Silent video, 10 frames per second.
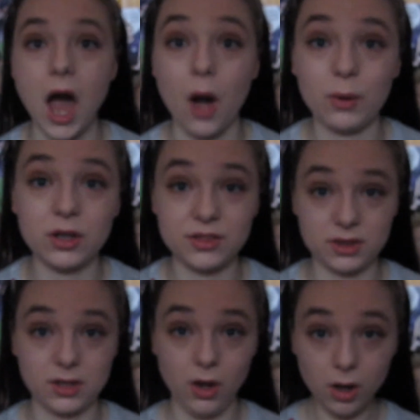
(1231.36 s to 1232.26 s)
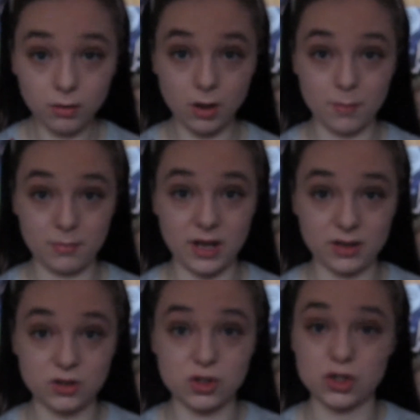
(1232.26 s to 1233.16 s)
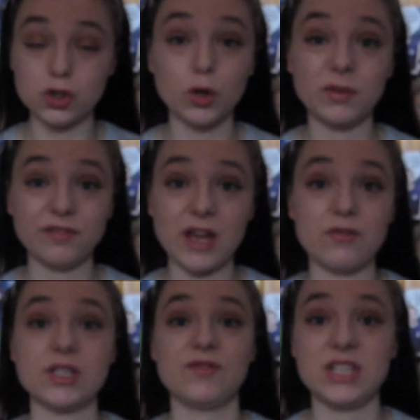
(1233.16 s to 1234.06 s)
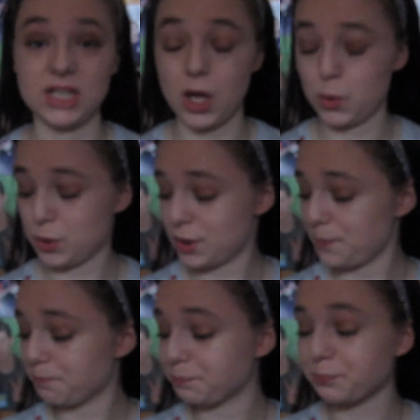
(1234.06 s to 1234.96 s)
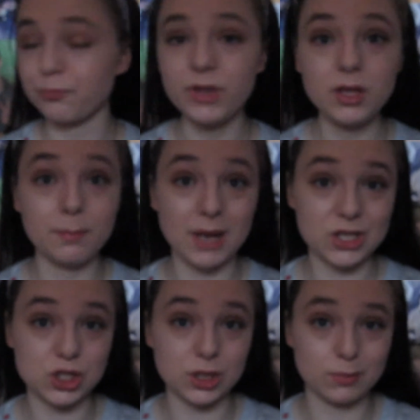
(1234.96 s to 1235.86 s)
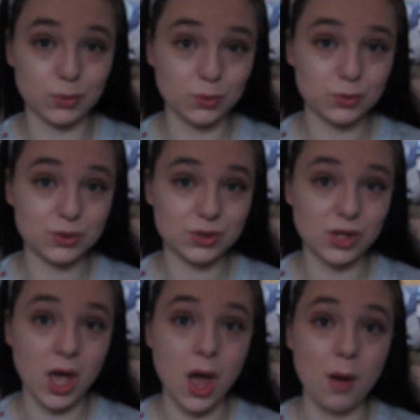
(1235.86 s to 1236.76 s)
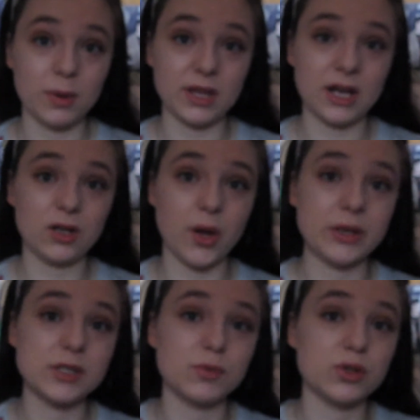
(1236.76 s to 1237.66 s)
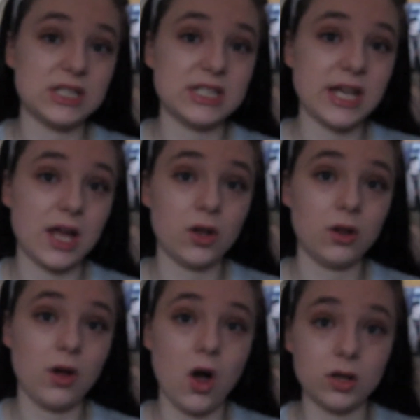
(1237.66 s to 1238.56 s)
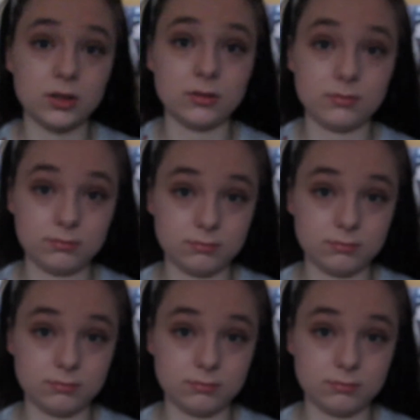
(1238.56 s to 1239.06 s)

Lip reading: I will on my just normal favourites videos mention the books, but then I'll go into more detail on